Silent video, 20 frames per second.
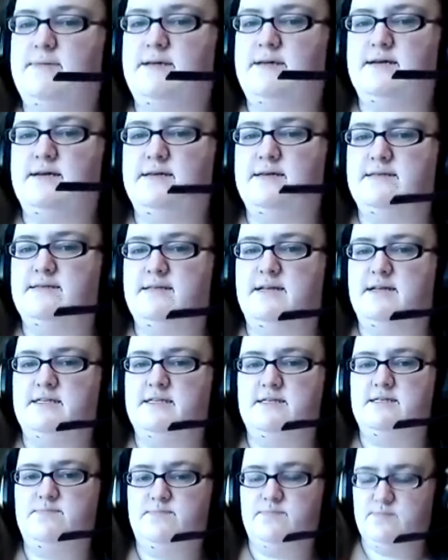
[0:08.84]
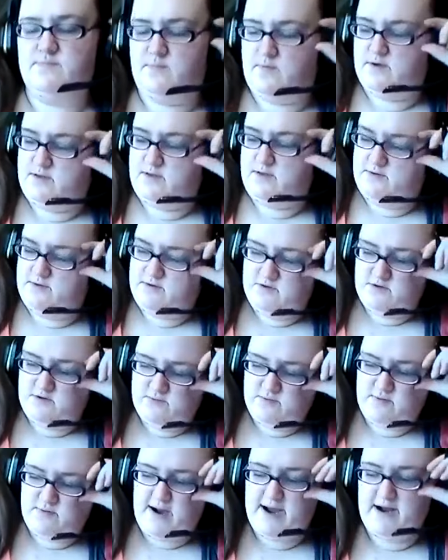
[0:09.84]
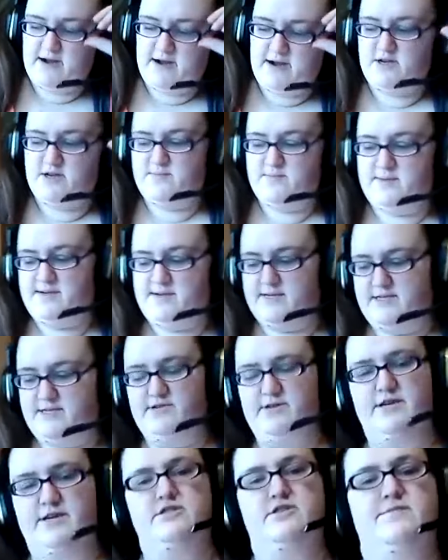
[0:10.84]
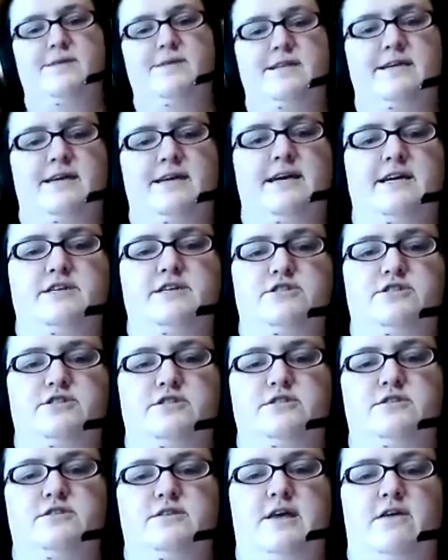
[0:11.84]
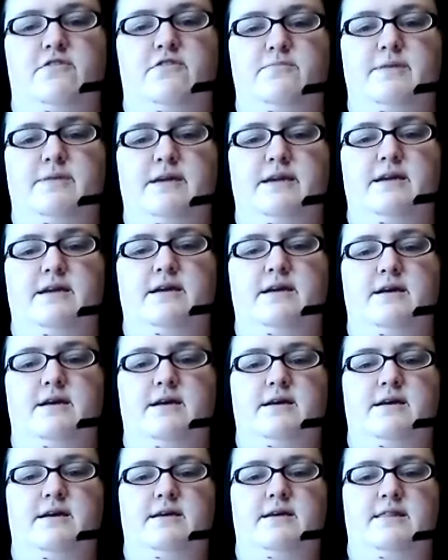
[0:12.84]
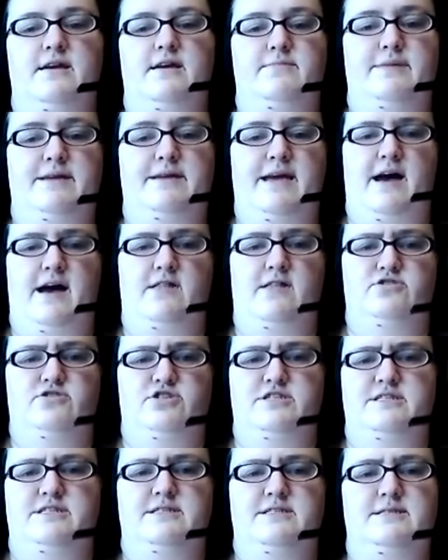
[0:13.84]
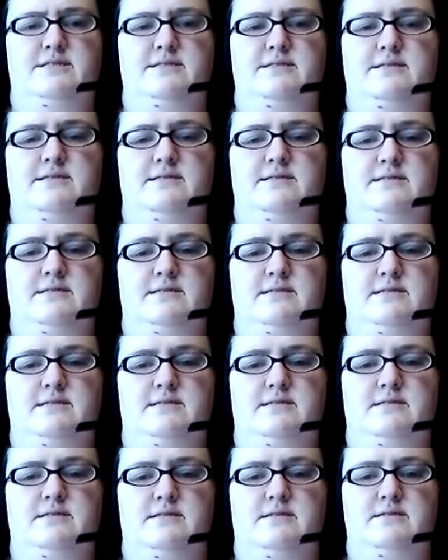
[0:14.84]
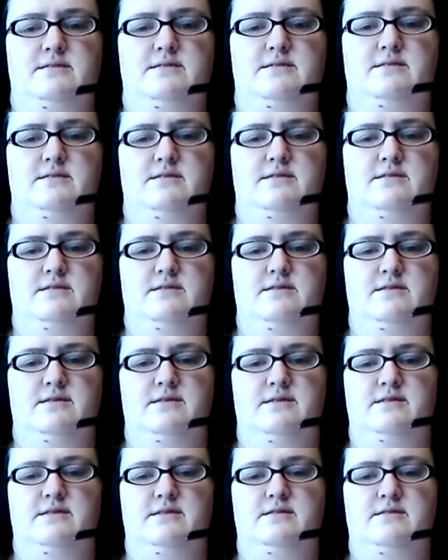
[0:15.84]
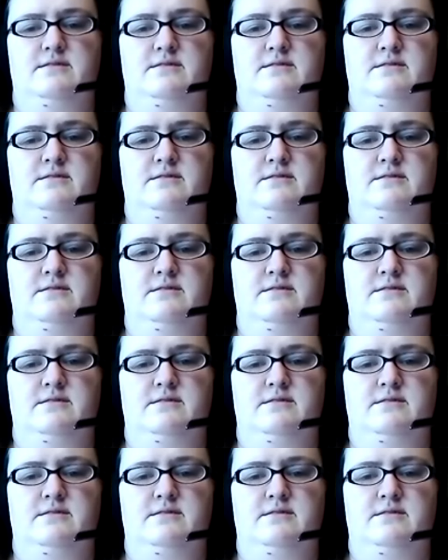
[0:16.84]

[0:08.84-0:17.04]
because that's what you do prior to administration of medication. So that'd be allergies. And